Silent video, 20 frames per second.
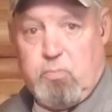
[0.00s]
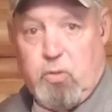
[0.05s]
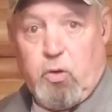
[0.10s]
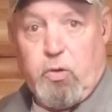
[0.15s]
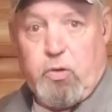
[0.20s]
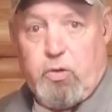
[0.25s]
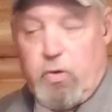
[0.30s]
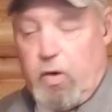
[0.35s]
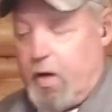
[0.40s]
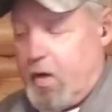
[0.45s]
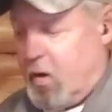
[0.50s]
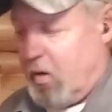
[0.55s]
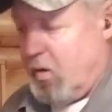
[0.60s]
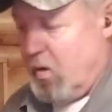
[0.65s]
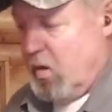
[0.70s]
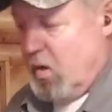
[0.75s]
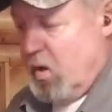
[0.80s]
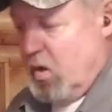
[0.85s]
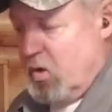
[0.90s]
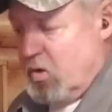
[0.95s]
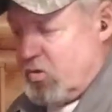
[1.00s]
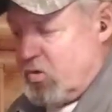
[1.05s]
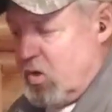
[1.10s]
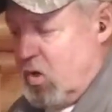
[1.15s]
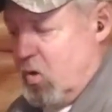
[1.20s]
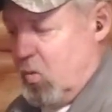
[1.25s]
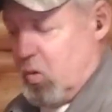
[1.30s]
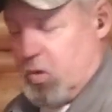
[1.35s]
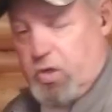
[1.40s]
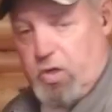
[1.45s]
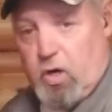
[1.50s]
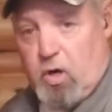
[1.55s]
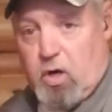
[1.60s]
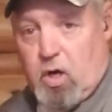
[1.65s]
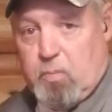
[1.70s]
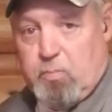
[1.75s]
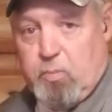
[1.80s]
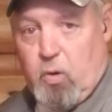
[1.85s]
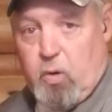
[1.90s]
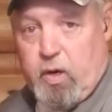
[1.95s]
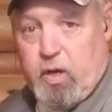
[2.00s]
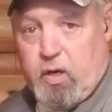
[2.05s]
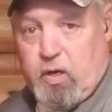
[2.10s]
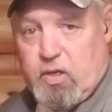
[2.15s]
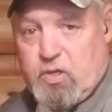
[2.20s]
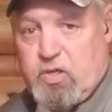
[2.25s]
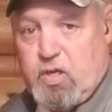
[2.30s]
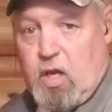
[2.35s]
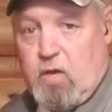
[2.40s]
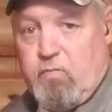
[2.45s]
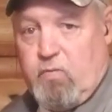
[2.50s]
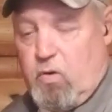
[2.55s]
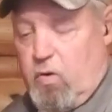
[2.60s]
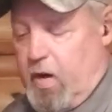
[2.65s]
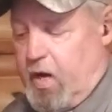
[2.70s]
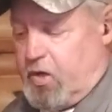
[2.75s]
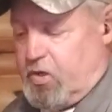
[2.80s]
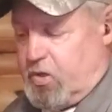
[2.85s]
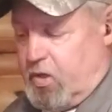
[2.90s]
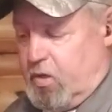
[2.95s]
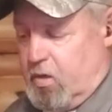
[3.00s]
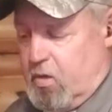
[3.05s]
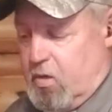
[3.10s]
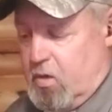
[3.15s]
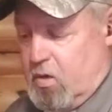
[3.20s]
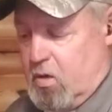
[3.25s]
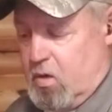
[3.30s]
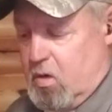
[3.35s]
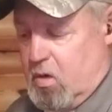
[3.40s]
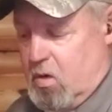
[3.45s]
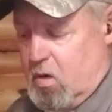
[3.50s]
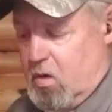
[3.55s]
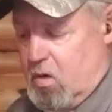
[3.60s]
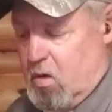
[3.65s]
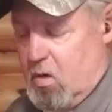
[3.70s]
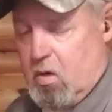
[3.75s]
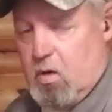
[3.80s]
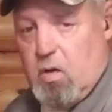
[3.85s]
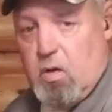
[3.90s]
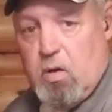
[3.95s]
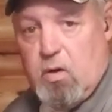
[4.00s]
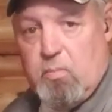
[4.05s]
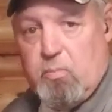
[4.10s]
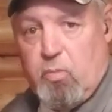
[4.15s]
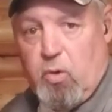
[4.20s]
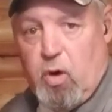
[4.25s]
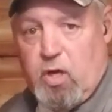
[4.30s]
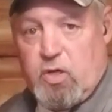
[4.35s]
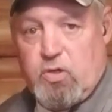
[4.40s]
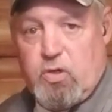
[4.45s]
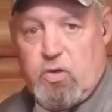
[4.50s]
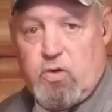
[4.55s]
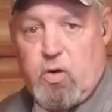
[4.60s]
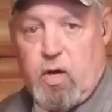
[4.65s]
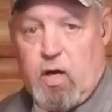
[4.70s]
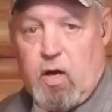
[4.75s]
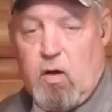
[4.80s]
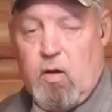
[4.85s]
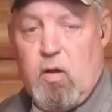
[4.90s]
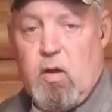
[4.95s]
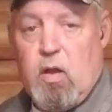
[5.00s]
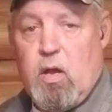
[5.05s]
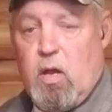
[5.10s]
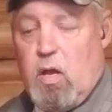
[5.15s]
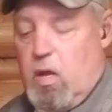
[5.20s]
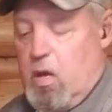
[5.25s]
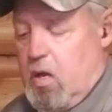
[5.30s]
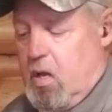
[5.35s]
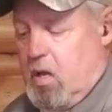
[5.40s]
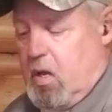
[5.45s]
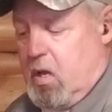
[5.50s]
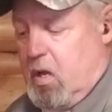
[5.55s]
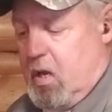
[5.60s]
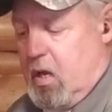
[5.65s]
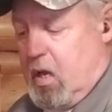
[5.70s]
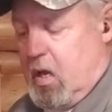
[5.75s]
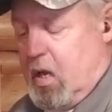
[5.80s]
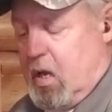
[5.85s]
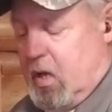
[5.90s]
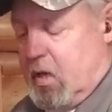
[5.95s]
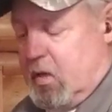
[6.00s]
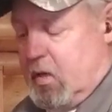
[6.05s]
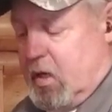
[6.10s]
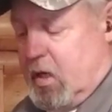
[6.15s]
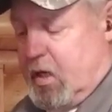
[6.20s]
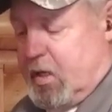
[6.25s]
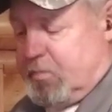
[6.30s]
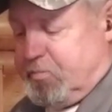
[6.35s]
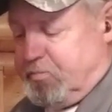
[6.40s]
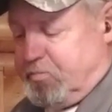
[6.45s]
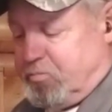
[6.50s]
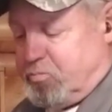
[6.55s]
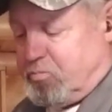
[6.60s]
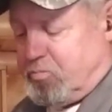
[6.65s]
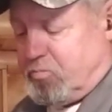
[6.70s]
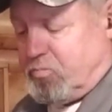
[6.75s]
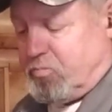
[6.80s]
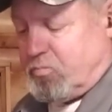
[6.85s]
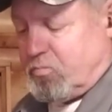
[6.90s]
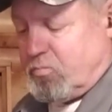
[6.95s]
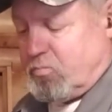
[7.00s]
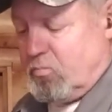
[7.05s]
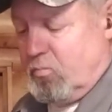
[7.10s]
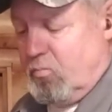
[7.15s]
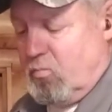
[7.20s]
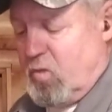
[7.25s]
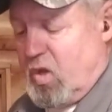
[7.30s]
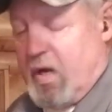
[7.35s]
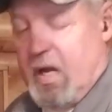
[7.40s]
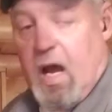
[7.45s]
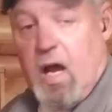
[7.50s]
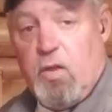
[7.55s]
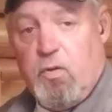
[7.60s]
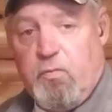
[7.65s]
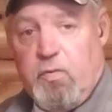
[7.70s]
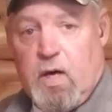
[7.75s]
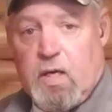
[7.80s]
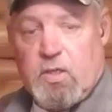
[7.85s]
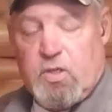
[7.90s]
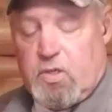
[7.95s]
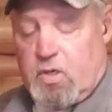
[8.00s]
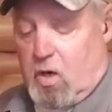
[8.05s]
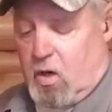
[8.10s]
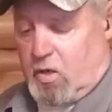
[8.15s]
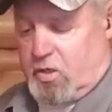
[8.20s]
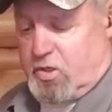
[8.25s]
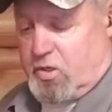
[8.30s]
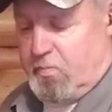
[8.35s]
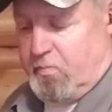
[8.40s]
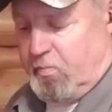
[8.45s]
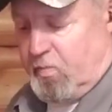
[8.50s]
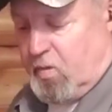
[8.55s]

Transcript: pull the trigger. So we're still going to point it in a safe direction. Press the trigger, and now the fun starts.